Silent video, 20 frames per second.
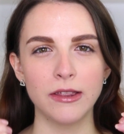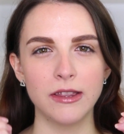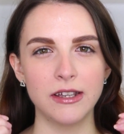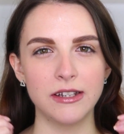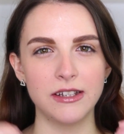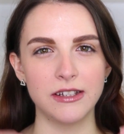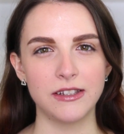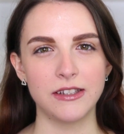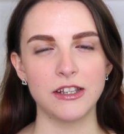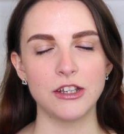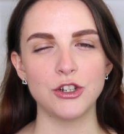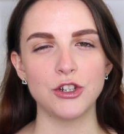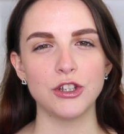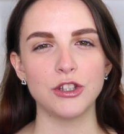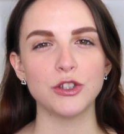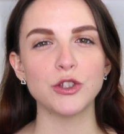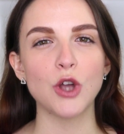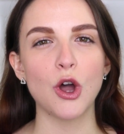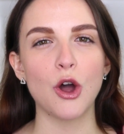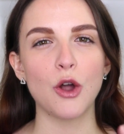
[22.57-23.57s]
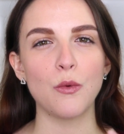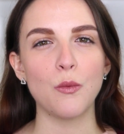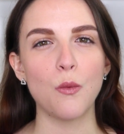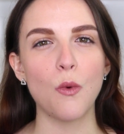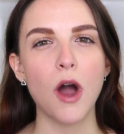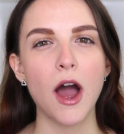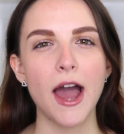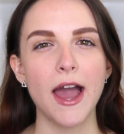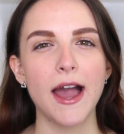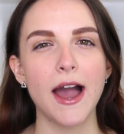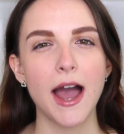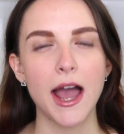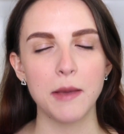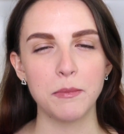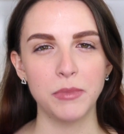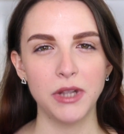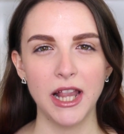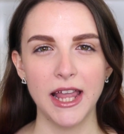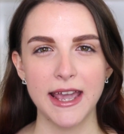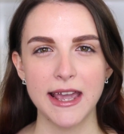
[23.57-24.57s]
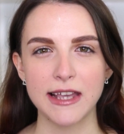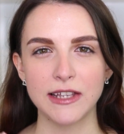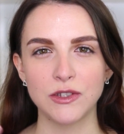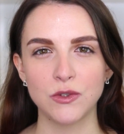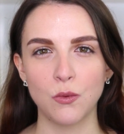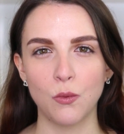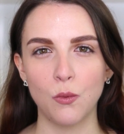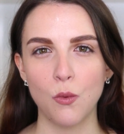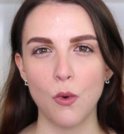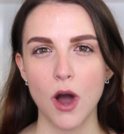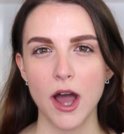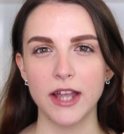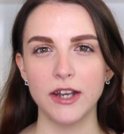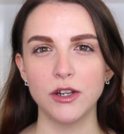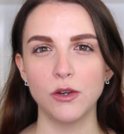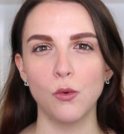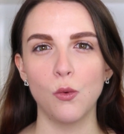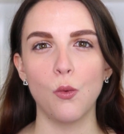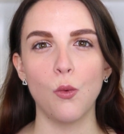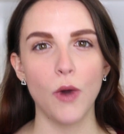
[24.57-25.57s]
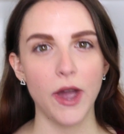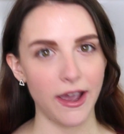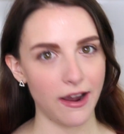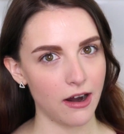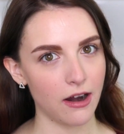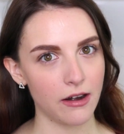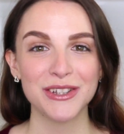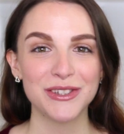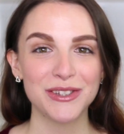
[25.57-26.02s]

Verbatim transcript: the decisions on why I place what where.